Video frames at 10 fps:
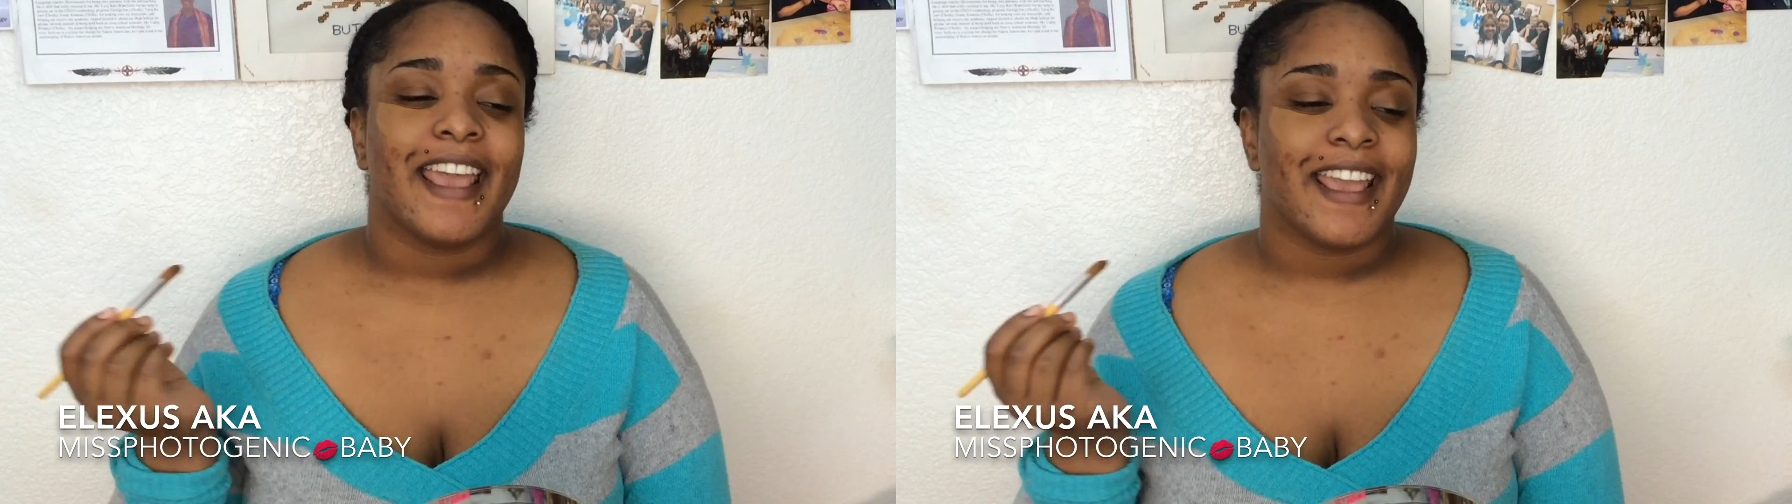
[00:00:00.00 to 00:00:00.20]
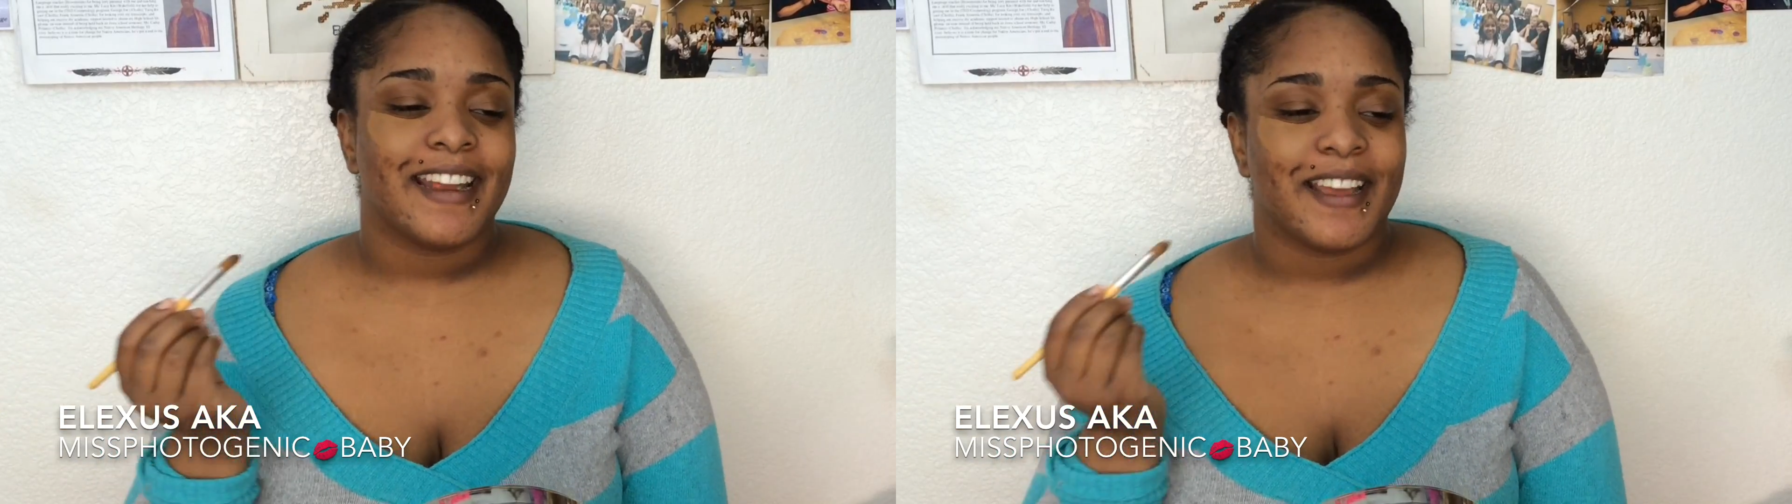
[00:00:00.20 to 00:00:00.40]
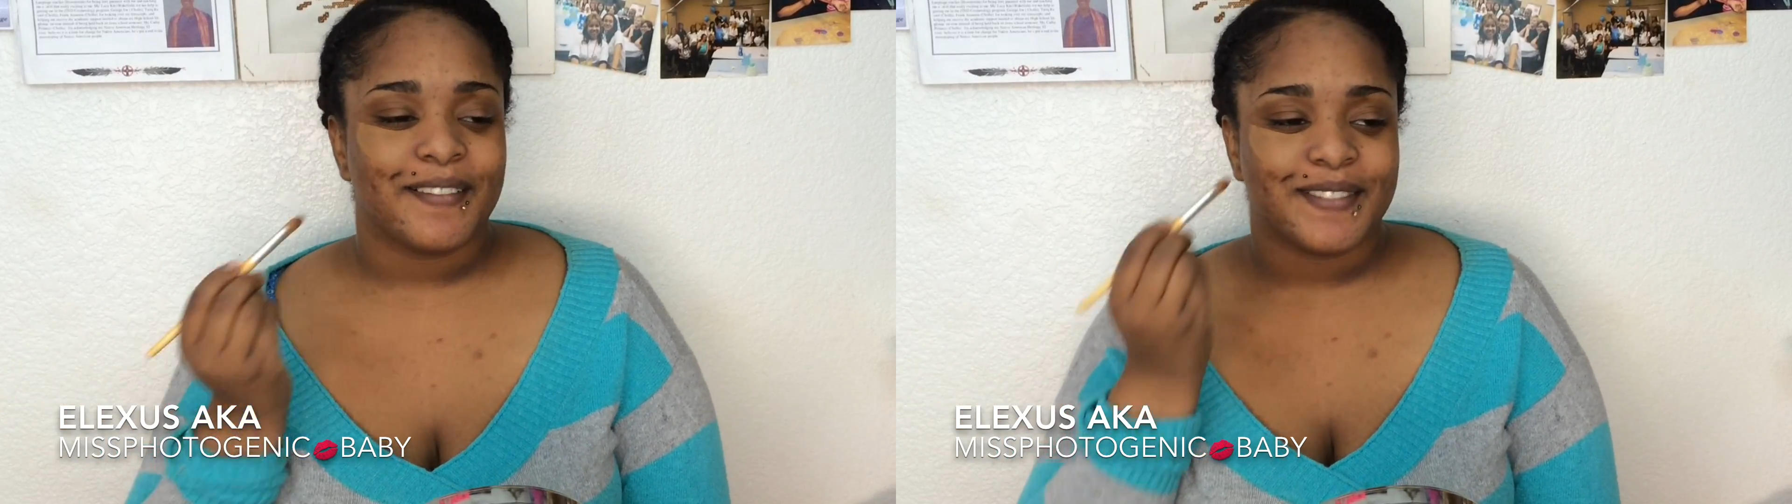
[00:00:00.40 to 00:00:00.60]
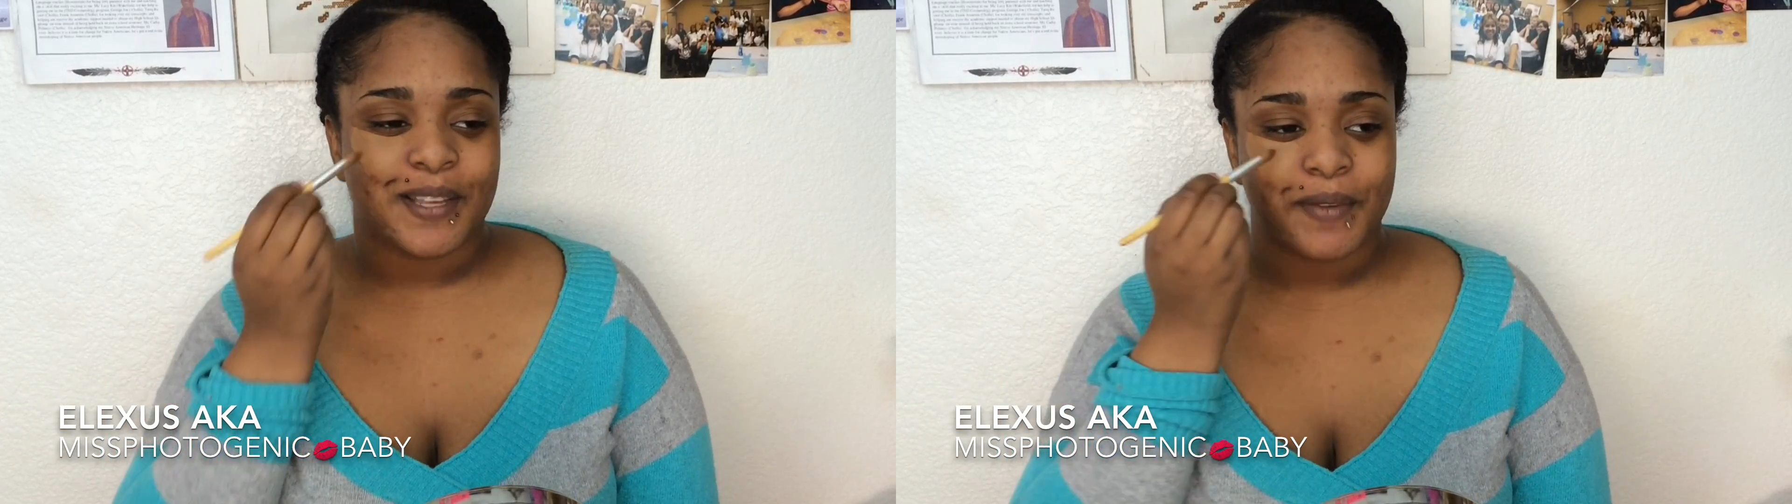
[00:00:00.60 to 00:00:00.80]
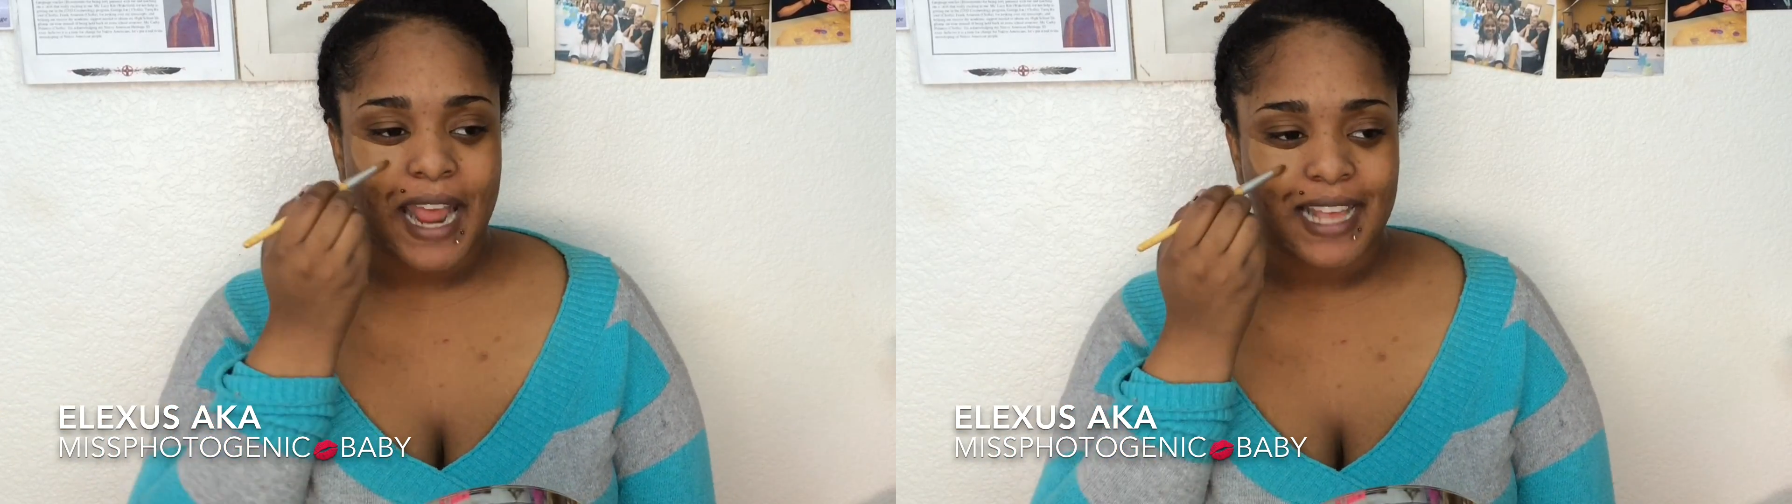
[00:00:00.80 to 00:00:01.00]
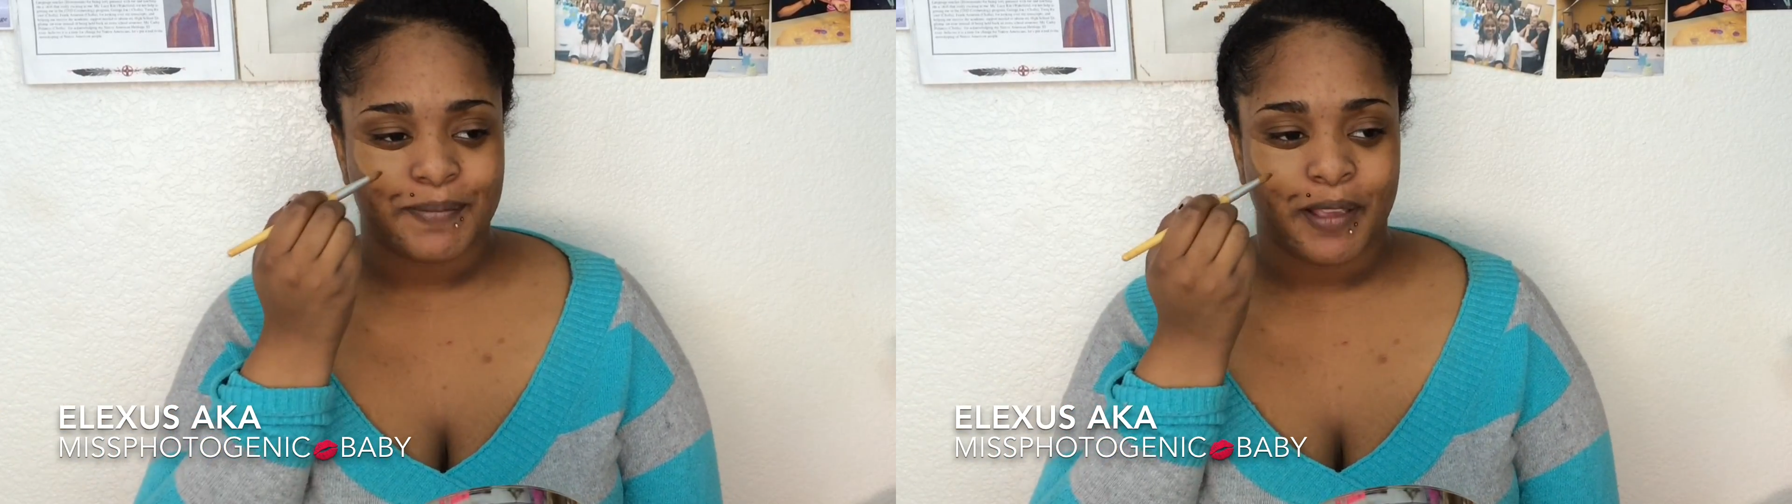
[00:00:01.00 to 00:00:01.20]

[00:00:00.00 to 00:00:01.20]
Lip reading: and someone asked